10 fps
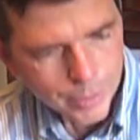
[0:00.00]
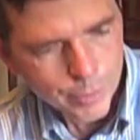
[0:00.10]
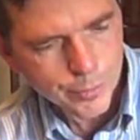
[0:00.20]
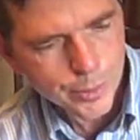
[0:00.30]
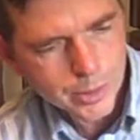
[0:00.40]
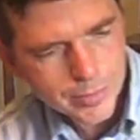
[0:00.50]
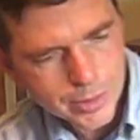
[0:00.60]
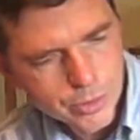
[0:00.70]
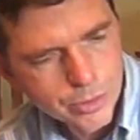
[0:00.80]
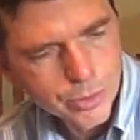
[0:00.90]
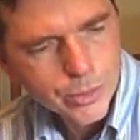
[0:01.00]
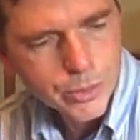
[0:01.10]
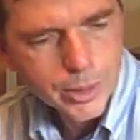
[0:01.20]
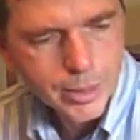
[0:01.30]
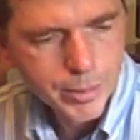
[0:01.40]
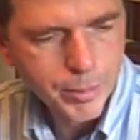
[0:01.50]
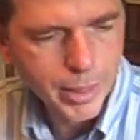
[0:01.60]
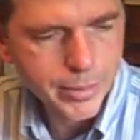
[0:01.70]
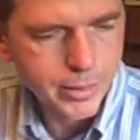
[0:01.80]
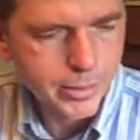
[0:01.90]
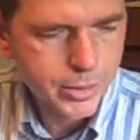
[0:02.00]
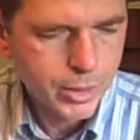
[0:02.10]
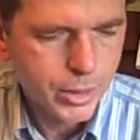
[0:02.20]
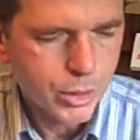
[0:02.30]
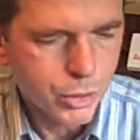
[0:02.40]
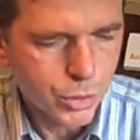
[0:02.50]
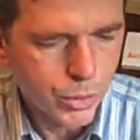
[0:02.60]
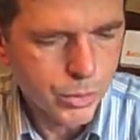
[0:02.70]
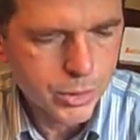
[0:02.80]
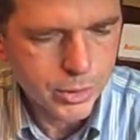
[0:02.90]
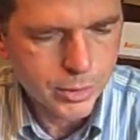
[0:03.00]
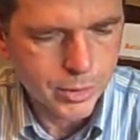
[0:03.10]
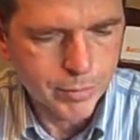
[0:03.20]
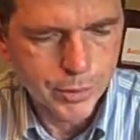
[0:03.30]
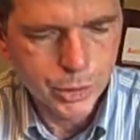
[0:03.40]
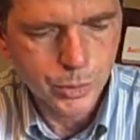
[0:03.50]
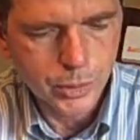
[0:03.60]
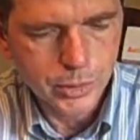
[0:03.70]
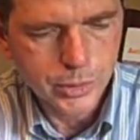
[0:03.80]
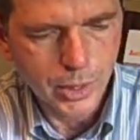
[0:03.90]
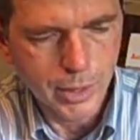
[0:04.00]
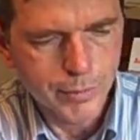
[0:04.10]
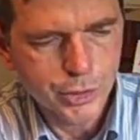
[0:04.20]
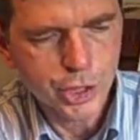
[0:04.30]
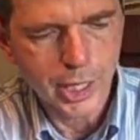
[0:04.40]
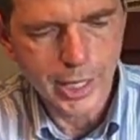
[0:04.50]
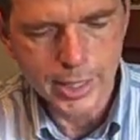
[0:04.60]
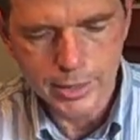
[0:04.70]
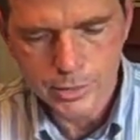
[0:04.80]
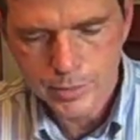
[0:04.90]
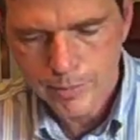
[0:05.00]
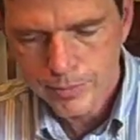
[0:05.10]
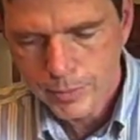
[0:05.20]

The first of these two methods uses the visuals of chains.